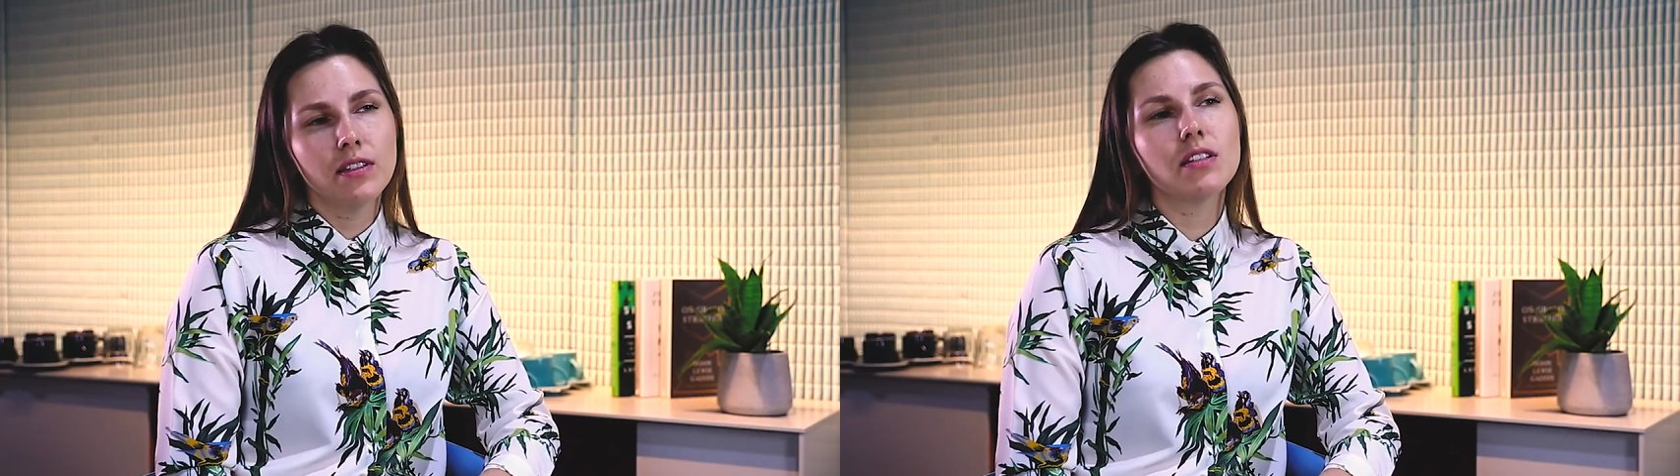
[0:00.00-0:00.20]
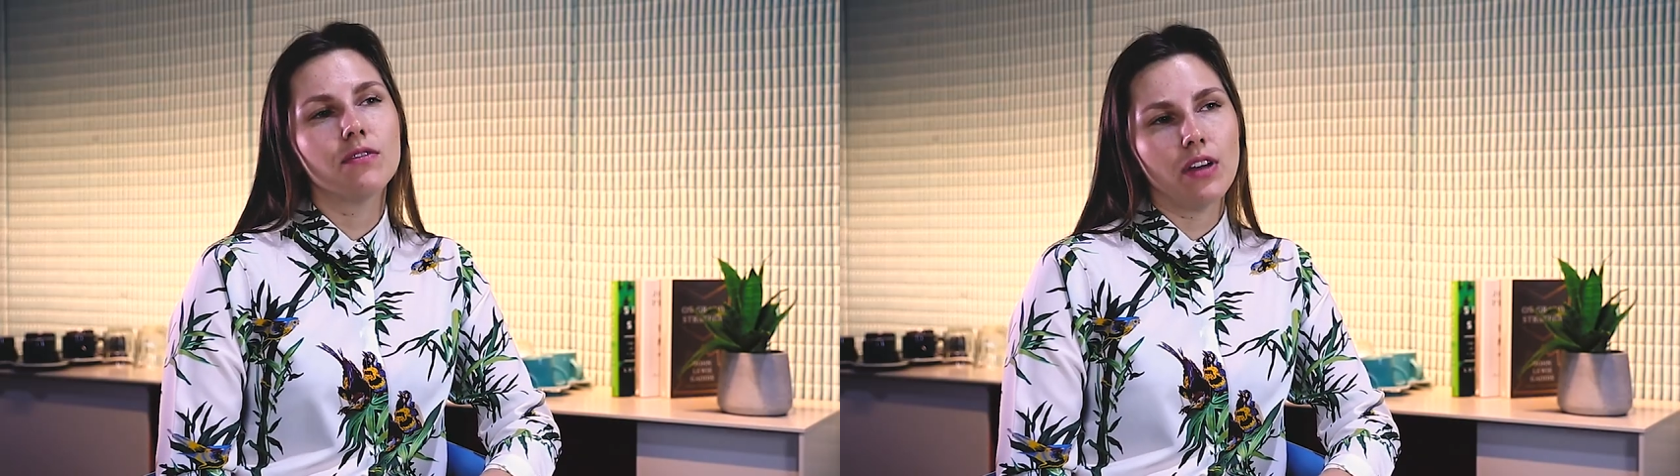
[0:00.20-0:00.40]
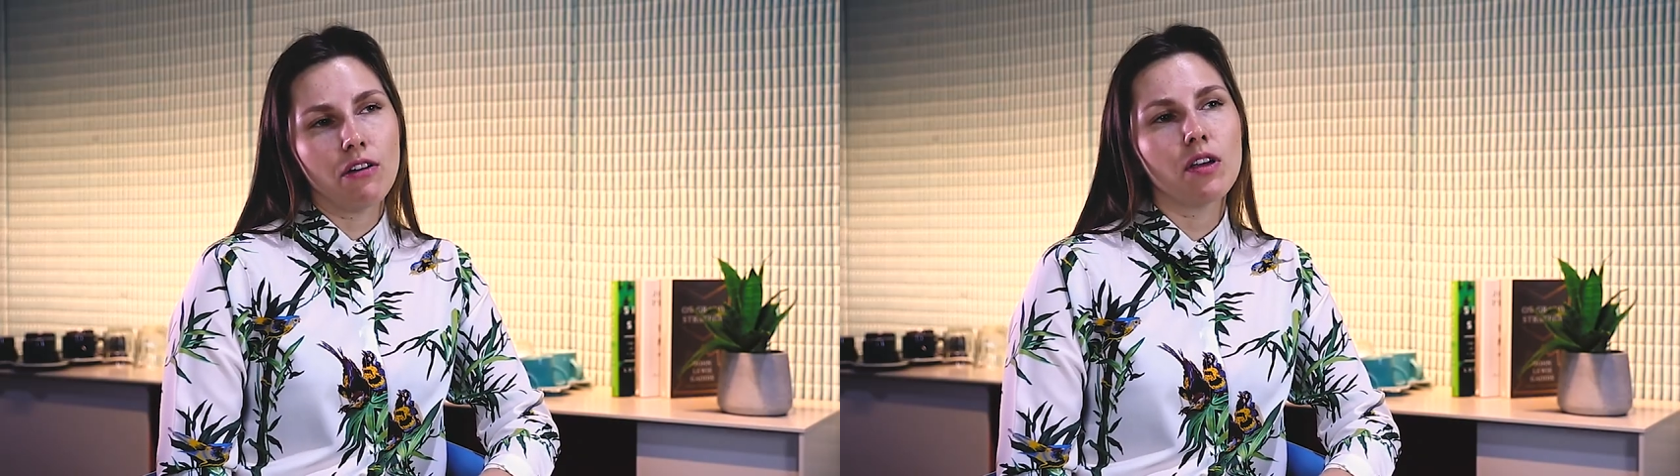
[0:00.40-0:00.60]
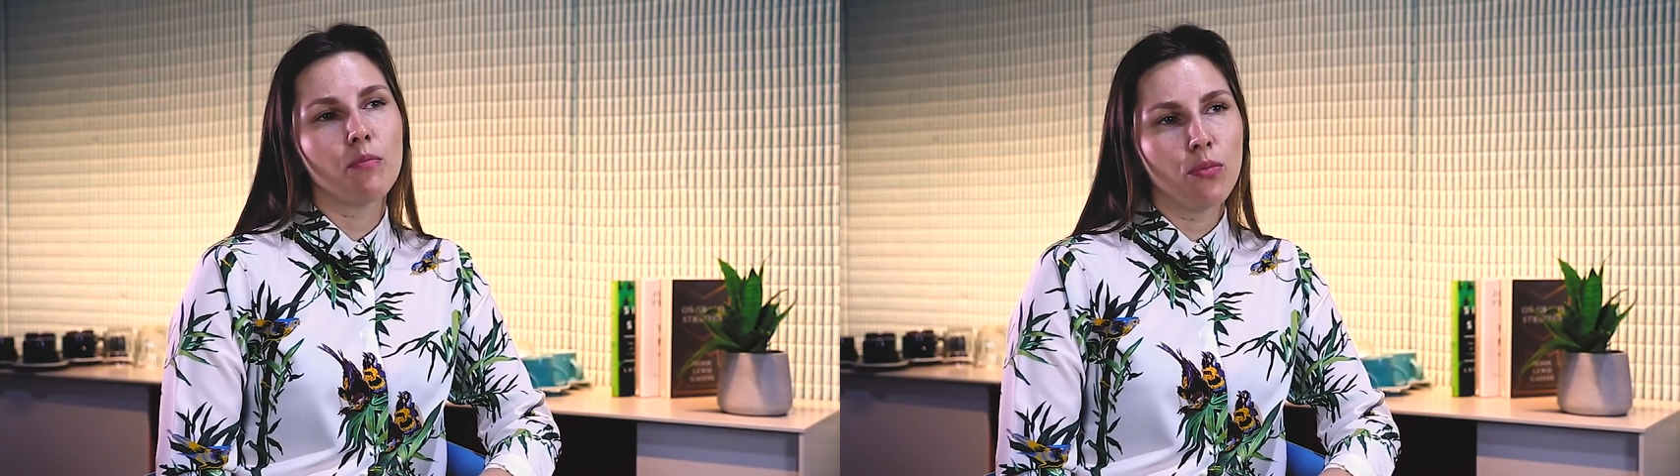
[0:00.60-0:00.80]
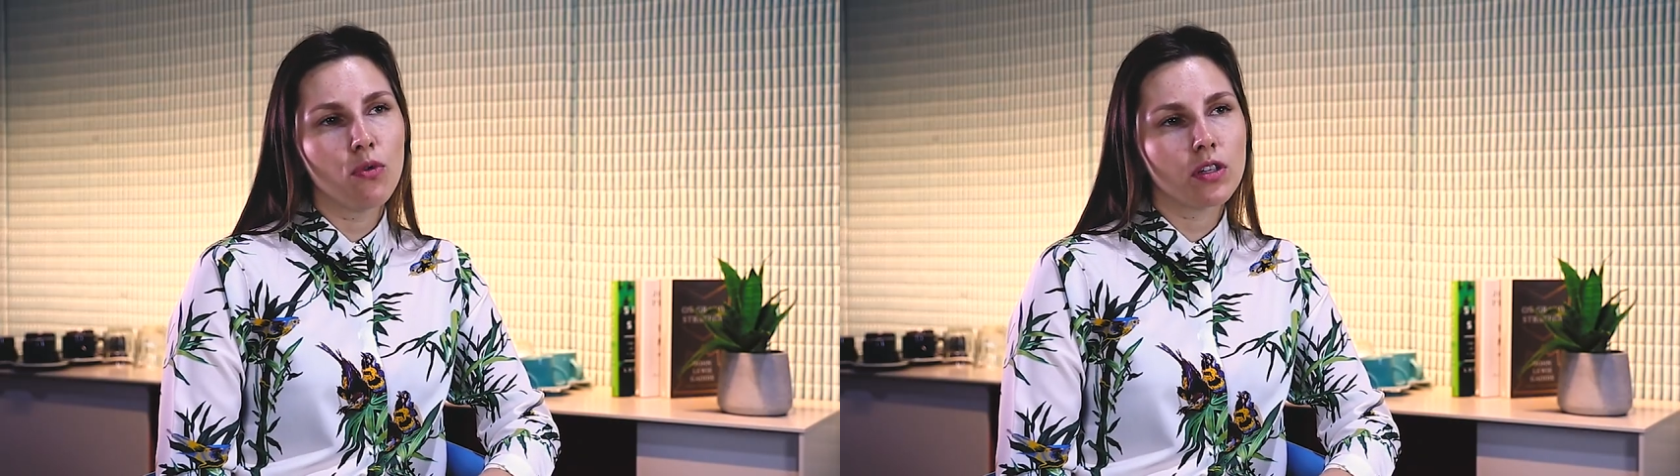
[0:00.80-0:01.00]
This is very
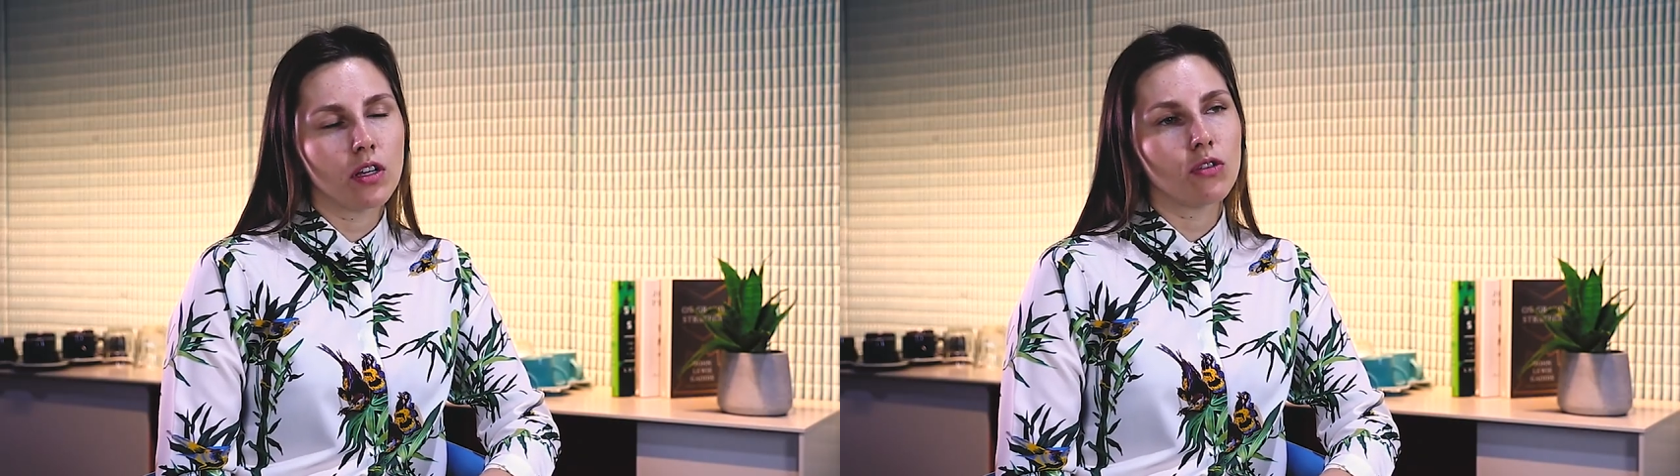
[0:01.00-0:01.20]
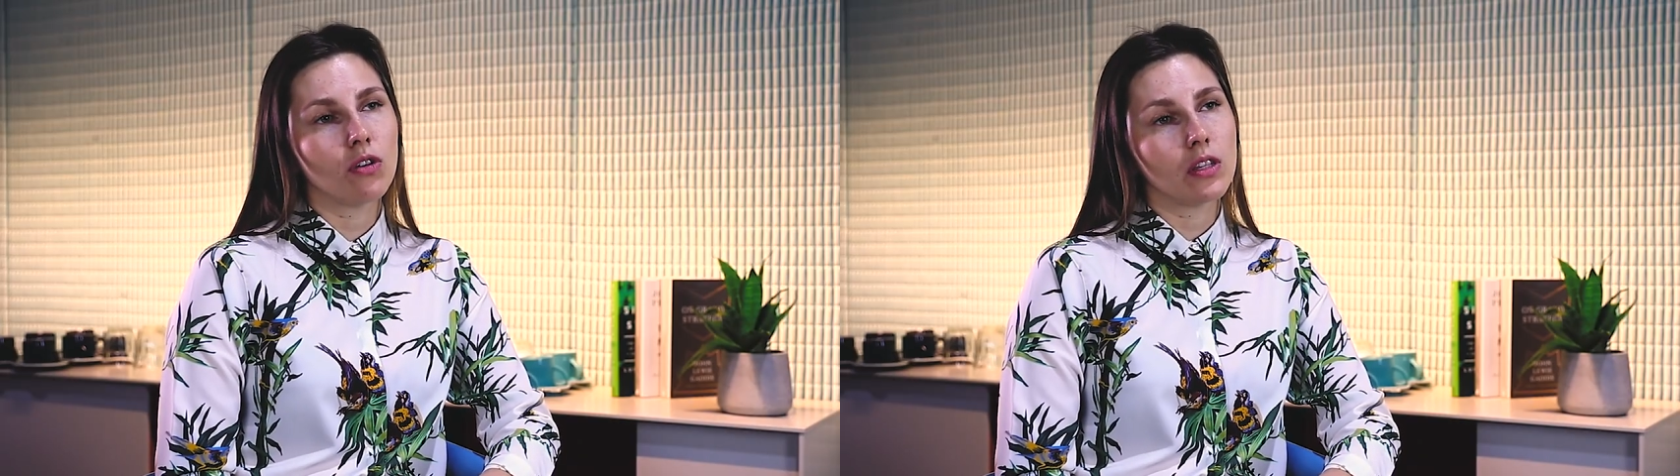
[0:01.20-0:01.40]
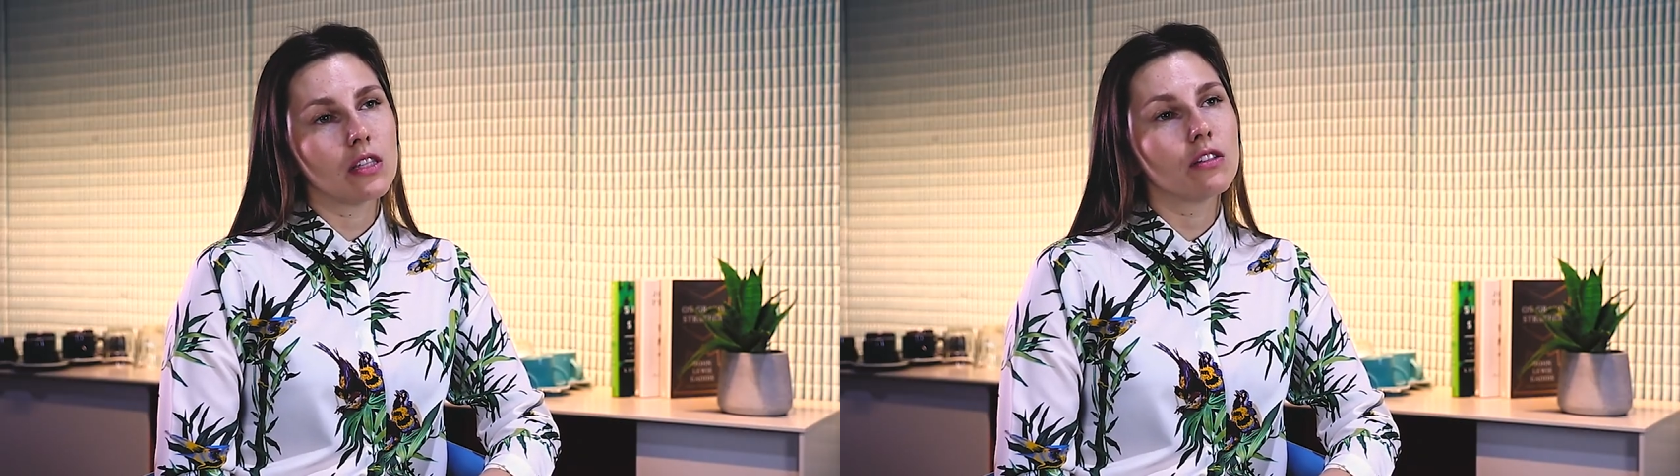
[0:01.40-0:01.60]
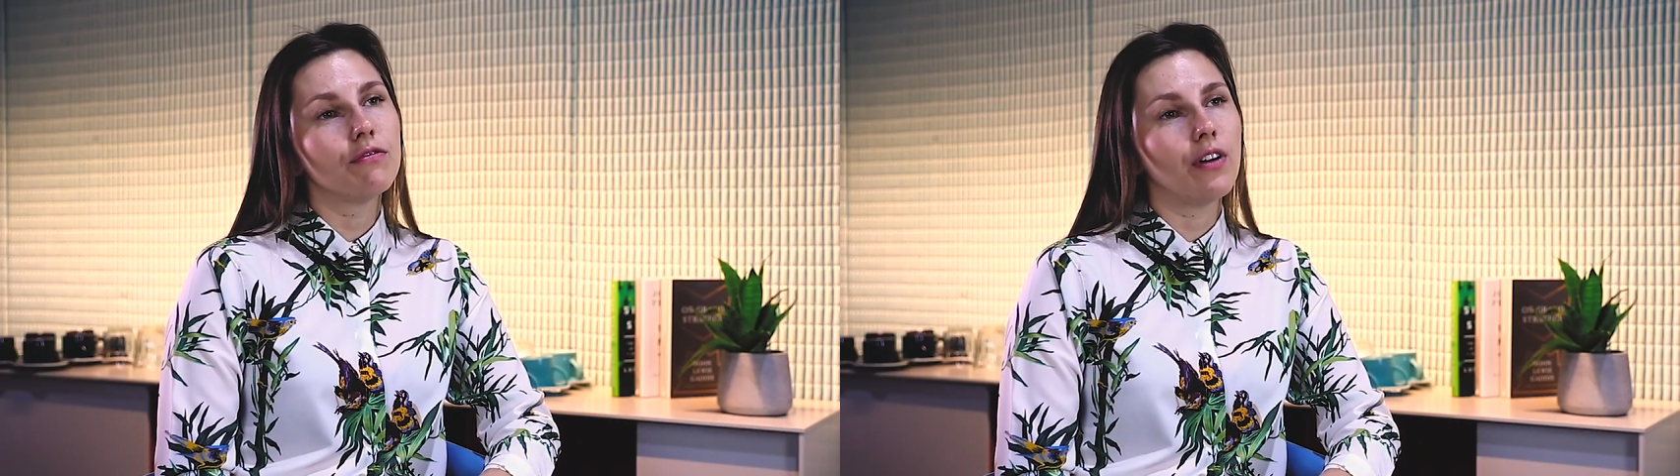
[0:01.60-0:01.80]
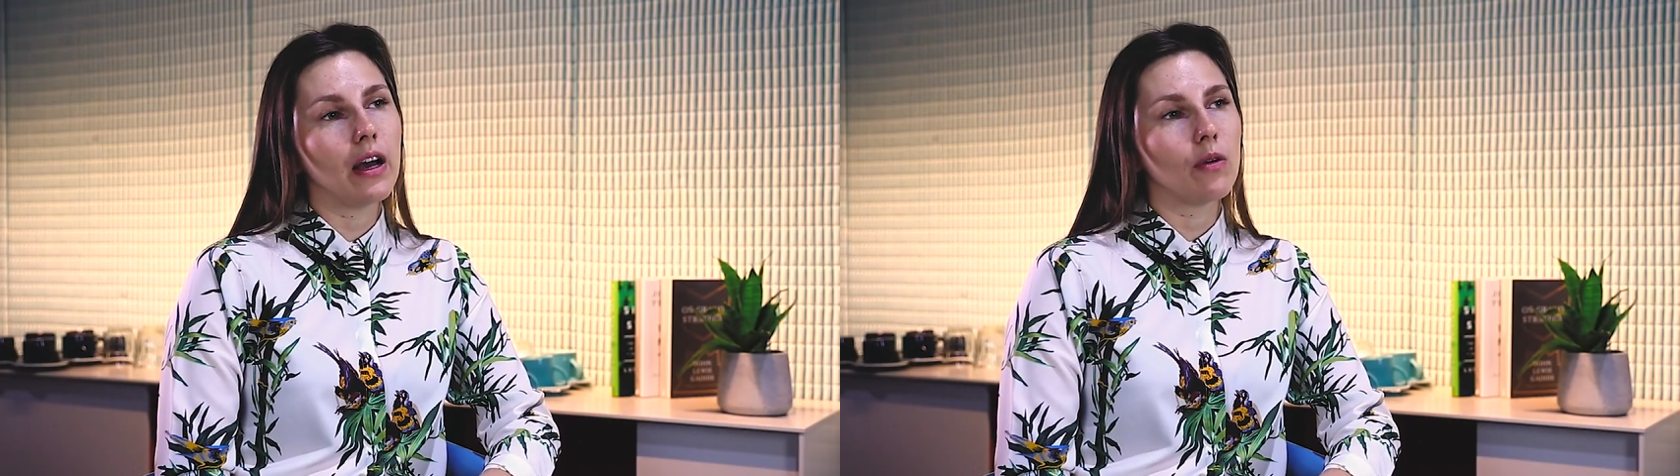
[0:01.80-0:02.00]
important to
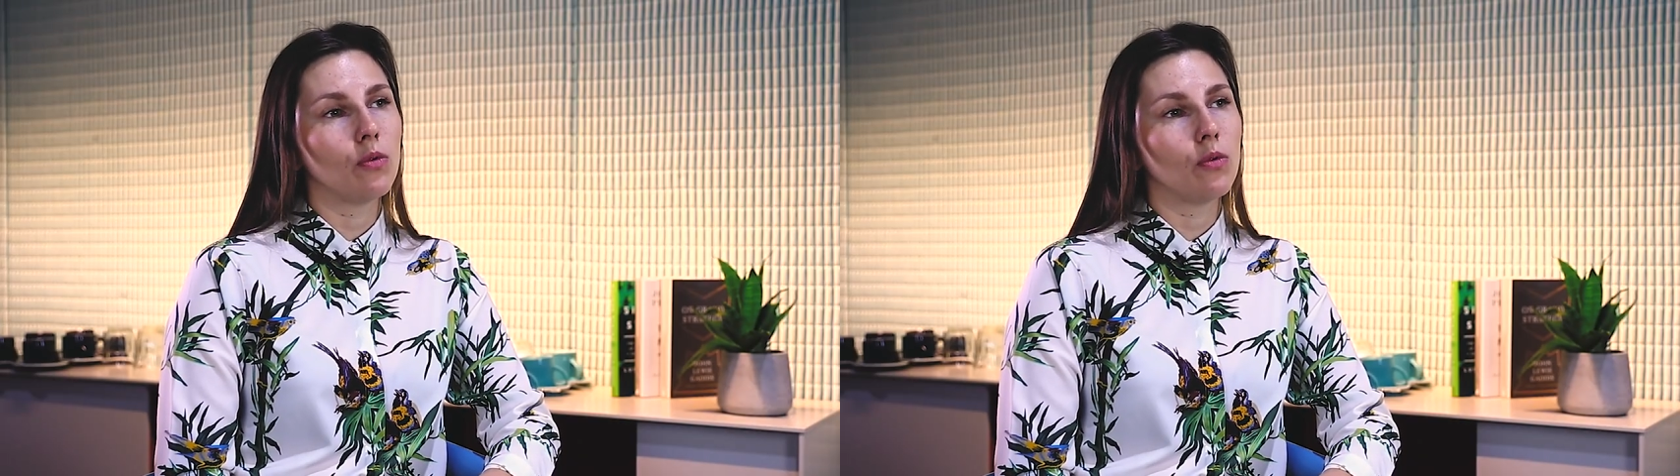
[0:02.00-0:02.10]
identify